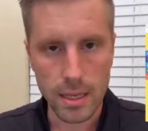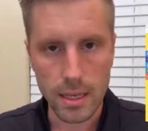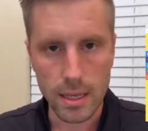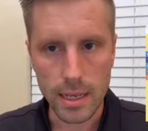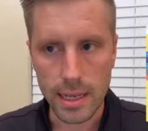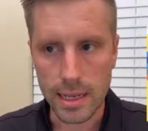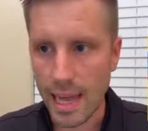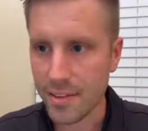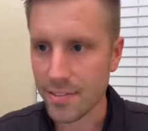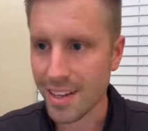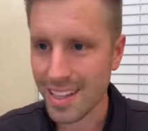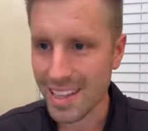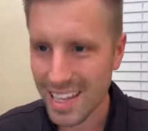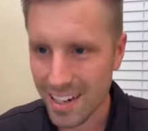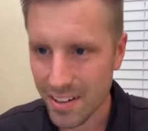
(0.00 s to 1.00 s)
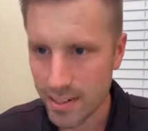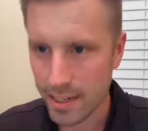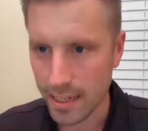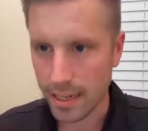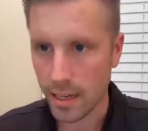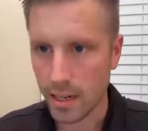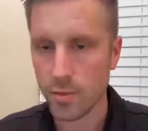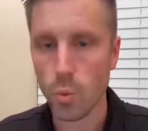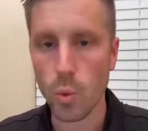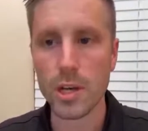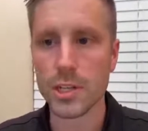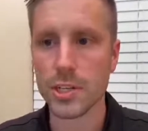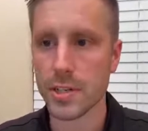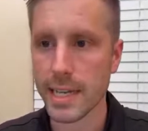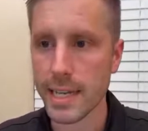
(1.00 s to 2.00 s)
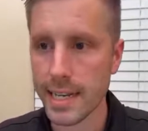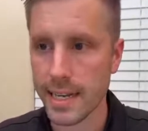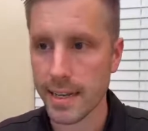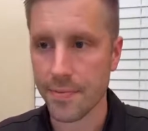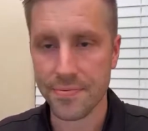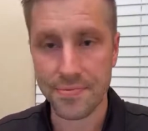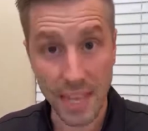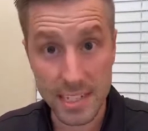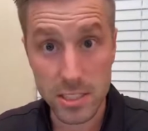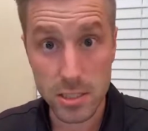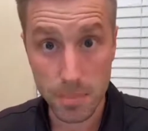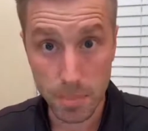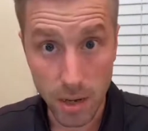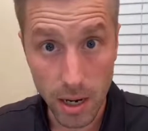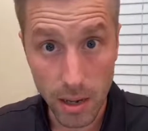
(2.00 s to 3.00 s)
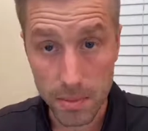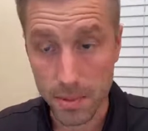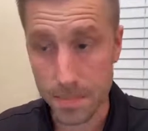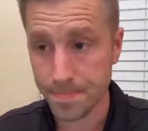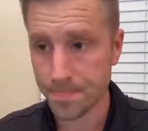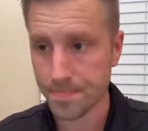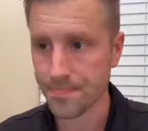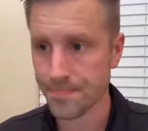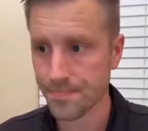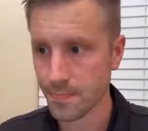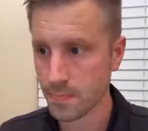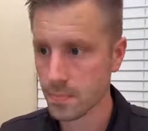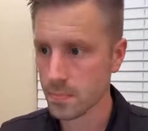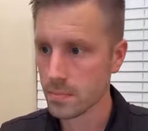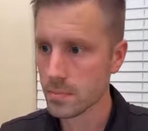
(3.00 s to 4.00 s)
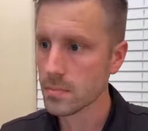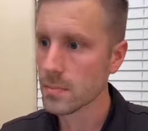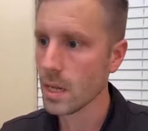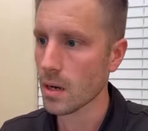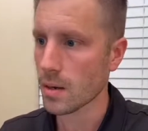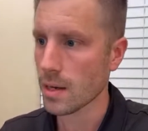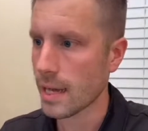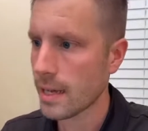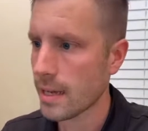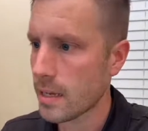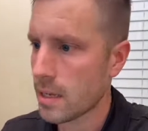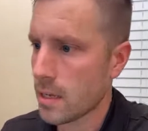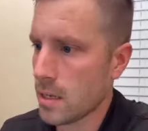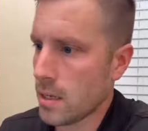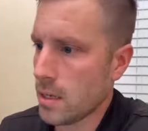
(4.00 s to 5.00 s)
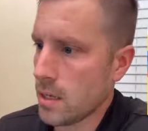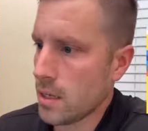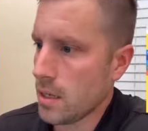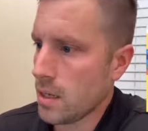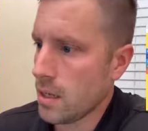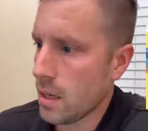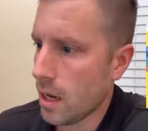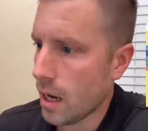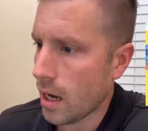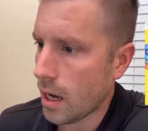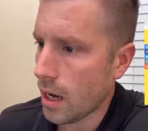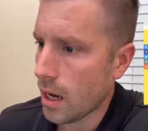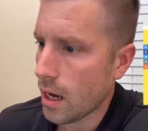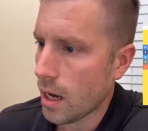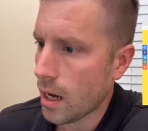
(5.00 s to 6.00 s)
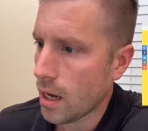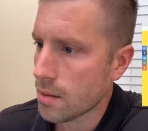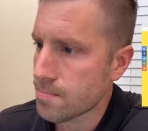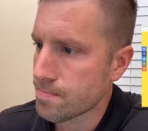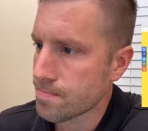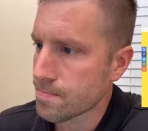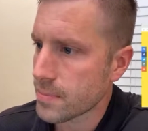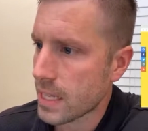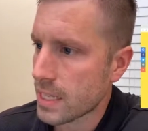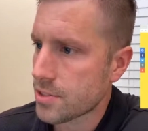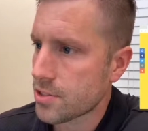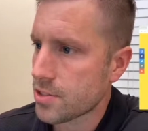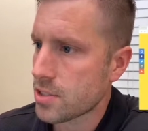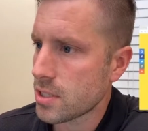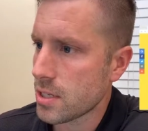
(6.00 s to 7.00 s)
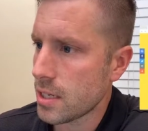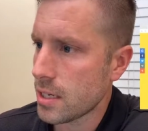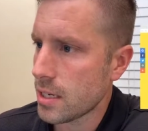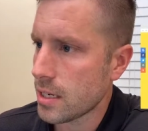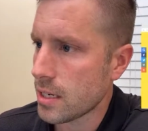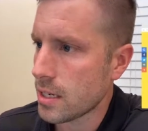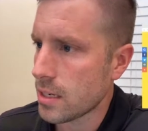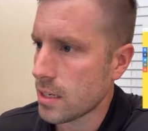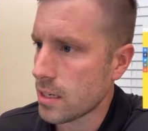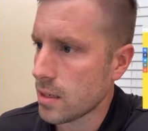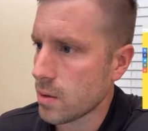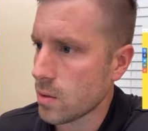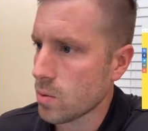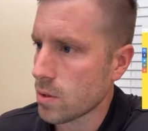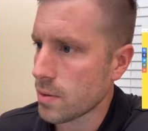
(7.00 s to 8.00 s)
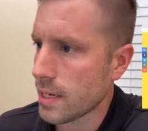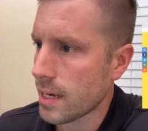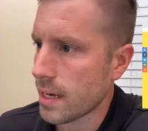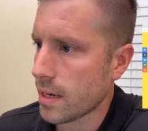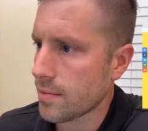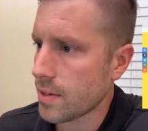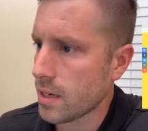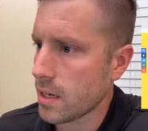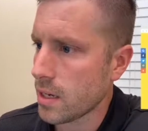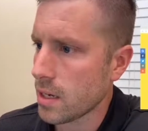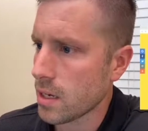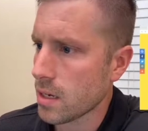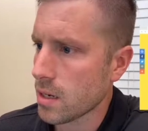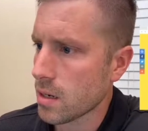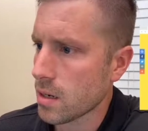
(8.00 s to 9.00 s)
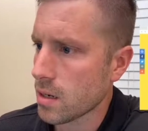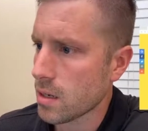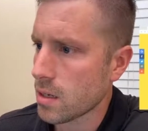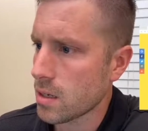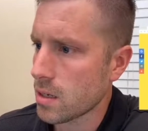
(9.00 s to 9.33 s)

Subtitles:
and have clarity of what you're getting. That's the problem. Okay. Let's see. What do we have here?